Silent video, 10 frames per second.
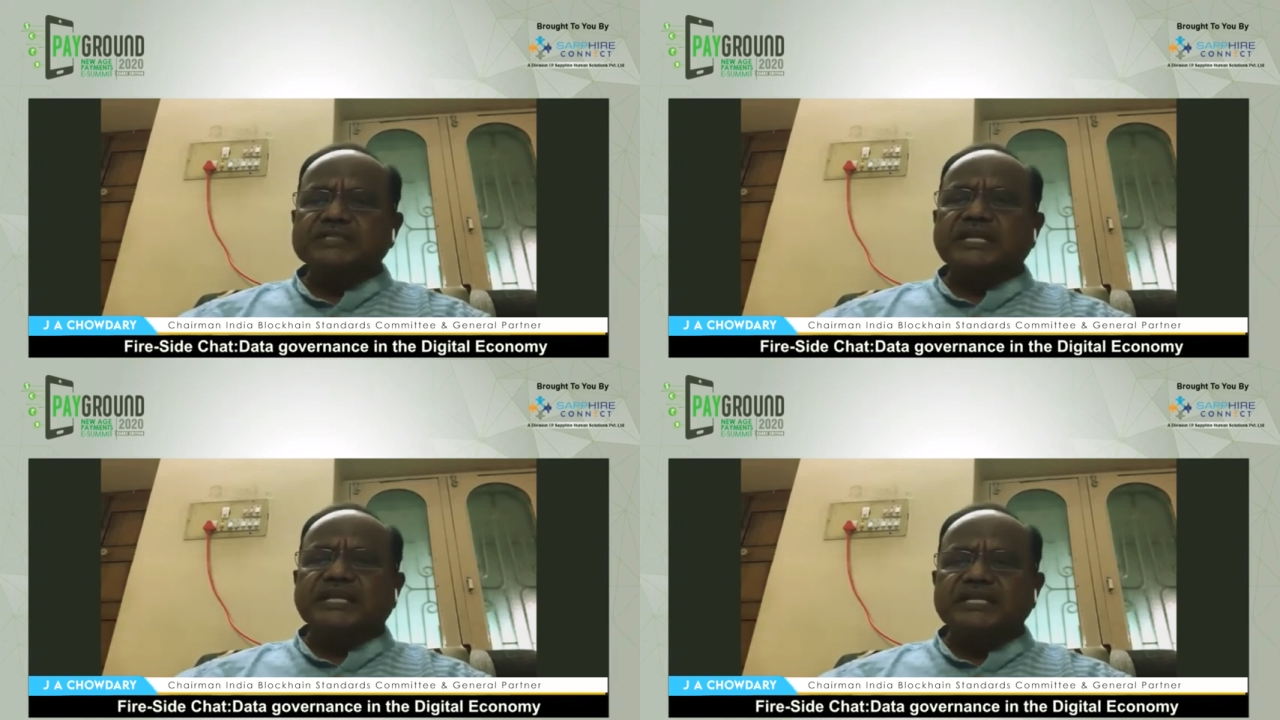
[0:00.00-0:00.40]

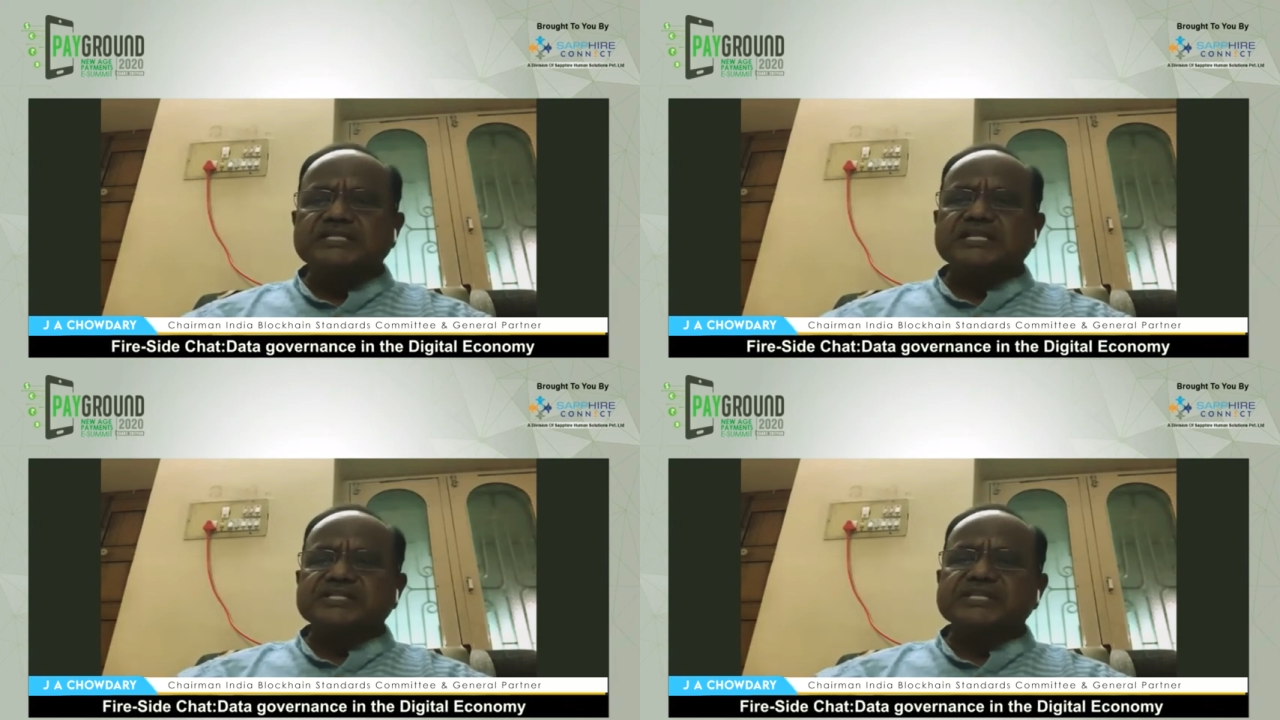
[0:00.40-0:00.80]
the
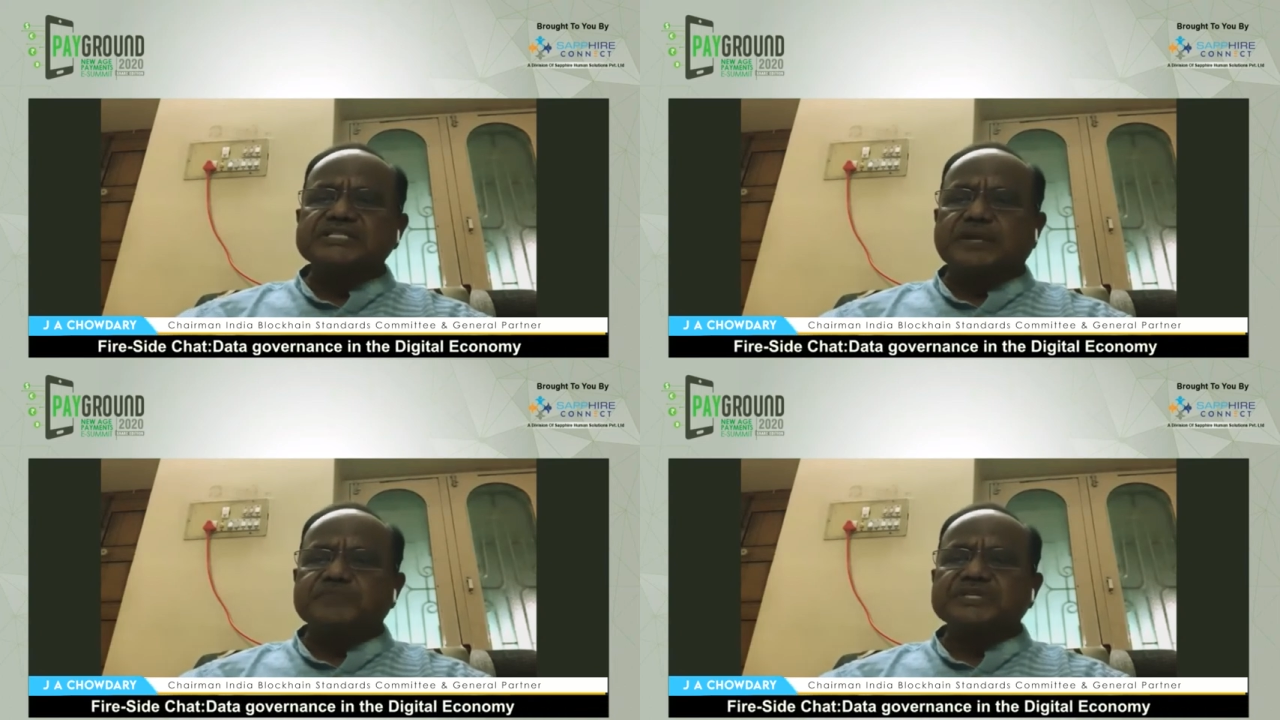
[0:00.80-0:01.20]
digital
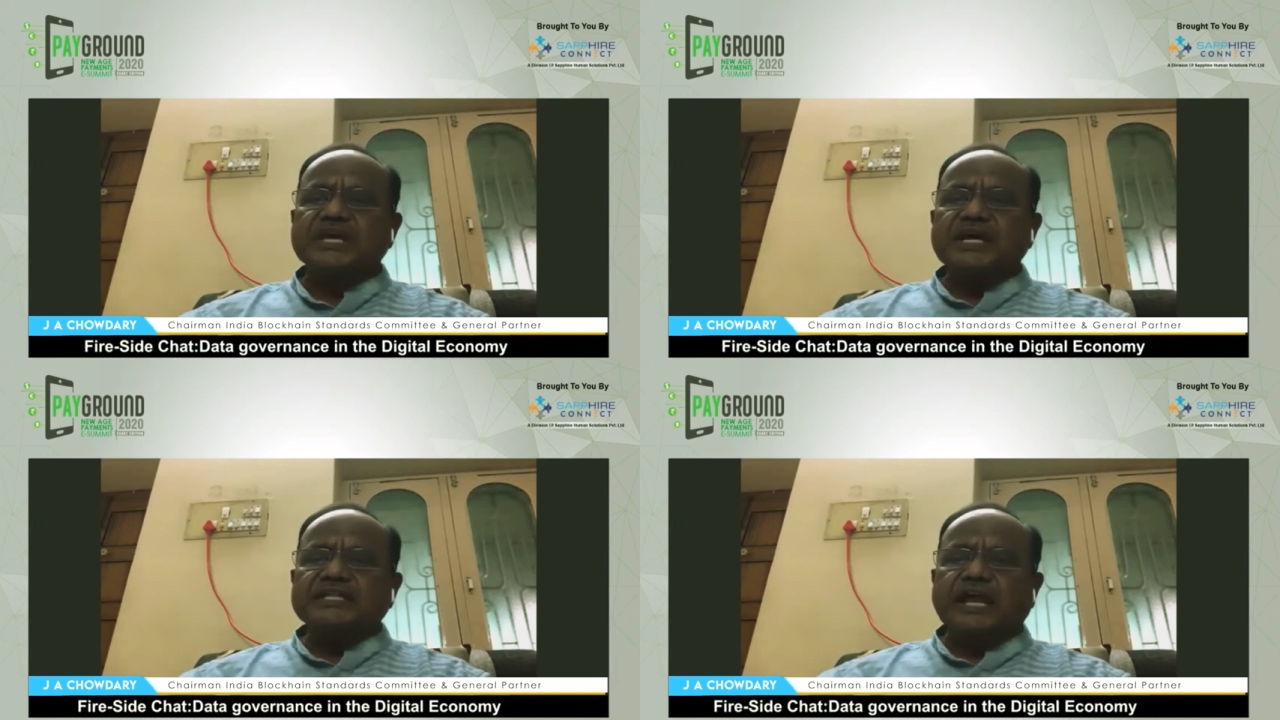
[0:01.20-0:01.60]
systems,
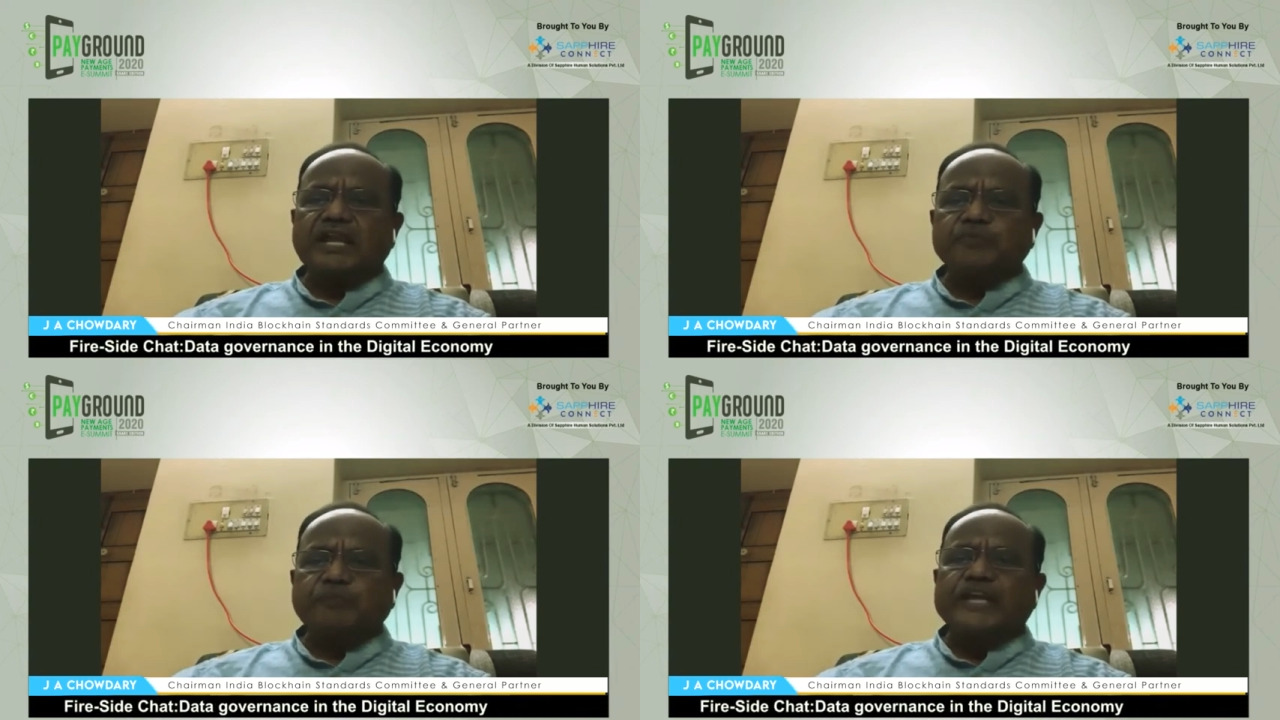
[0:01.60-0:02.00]
they have
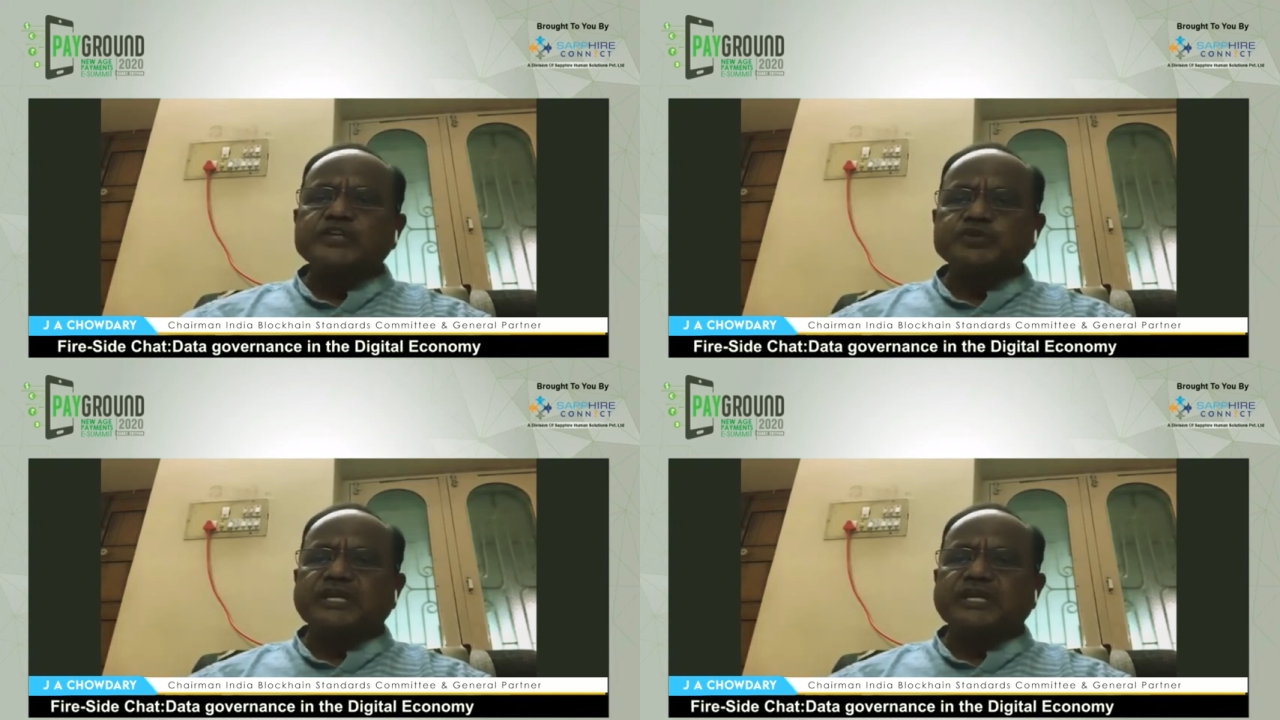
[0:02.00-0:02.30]
to make sure